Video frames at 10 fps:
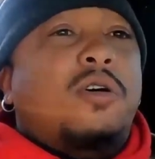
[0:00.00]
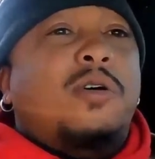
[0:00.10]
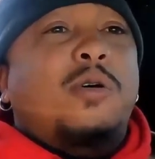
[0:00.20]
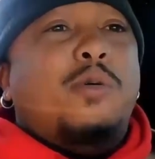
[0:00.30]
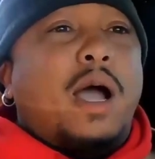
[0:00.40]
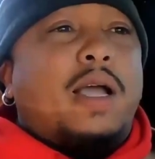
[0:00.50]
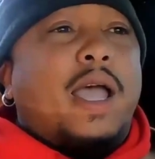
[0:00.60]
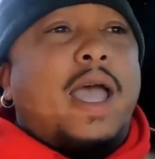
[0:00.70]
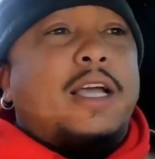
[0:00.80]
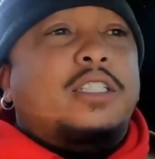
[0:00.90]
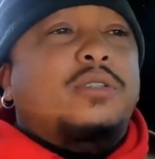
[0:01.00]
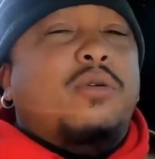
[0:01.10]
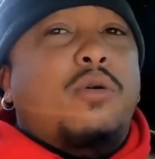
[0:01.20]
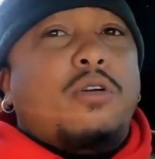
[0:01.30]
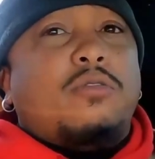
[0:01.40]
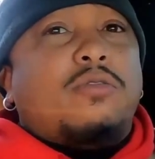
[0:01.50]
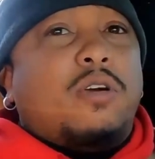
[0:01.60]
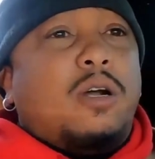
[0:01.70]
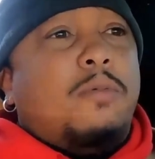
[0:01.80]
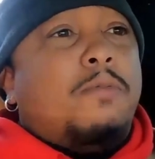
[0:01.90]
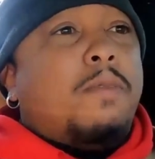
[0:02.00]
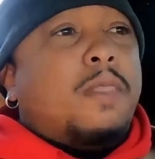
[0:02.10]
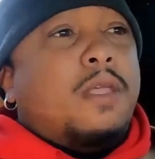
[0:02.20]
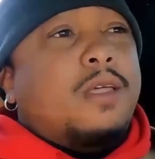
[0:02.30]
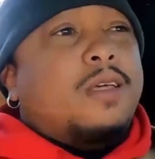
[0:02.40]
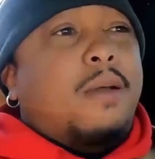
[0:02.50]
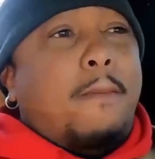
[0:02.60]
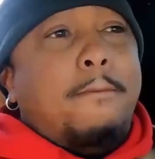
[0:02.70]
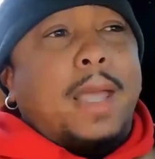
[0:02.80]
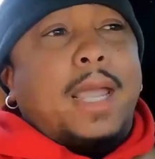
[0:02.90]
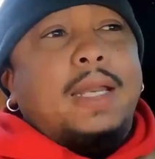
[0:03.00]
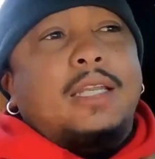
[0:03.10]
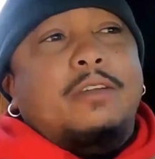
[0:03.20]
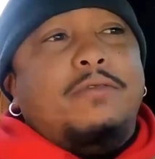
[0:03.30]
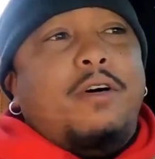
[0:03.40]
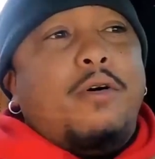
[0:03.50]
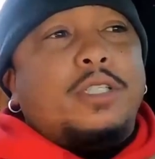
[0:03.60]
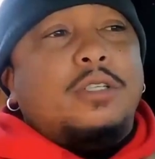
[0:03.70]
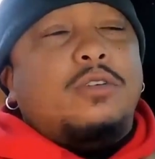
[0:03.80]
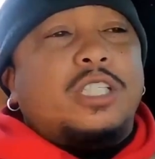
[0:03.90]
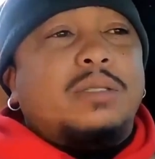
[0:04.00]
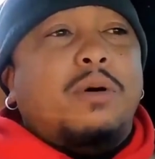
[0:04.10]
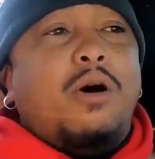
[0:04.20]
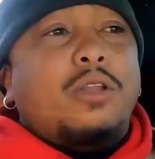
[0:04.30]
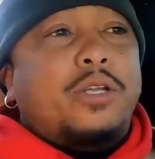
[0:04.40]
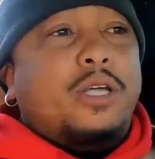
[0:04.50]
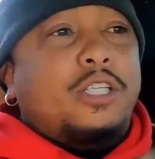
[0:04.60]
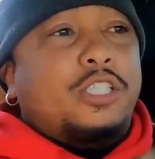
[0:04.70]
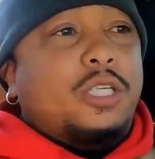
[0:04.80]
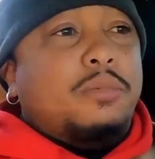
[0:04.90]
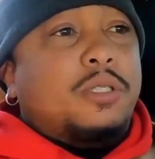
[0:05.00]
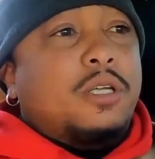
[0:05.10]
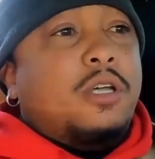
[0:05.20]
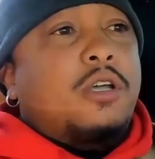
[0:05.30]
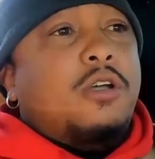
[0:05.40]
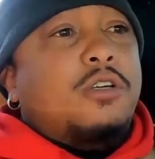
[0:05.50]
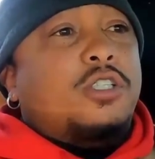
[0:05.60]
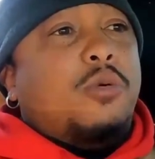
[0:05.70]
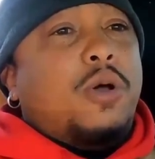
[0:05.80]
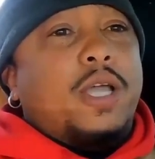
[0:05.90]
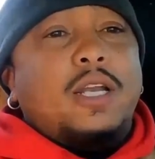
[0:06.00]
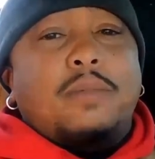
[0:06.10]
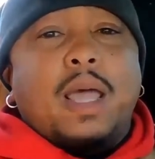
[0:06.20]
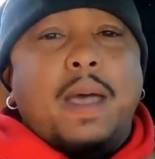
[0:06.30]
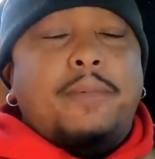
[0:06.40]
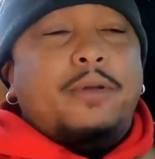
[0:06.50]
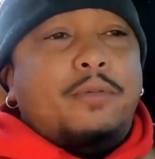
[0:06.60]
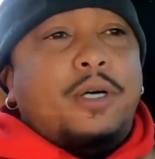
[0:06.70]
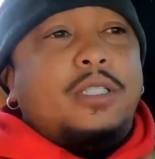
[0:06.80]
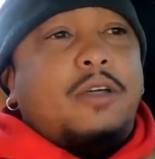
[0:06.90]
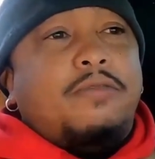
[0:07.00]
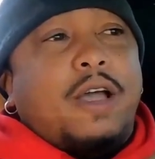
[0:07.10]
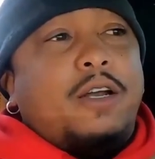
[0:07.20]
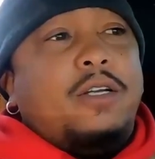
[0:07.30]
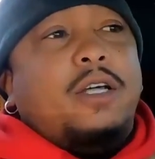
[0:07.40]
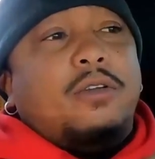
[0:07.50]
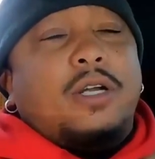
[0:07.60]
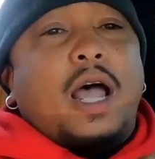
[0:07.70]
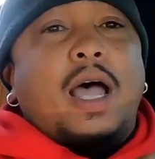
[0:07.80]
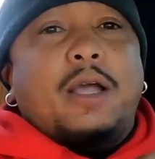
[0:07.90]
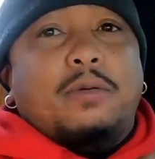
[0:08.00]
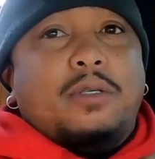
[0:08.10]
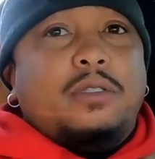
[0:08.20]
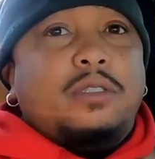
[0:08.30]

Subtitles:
who I could actually order from, mainly focusing on smaller dealerships. So what ended up happening was I found a dealer in Iowa.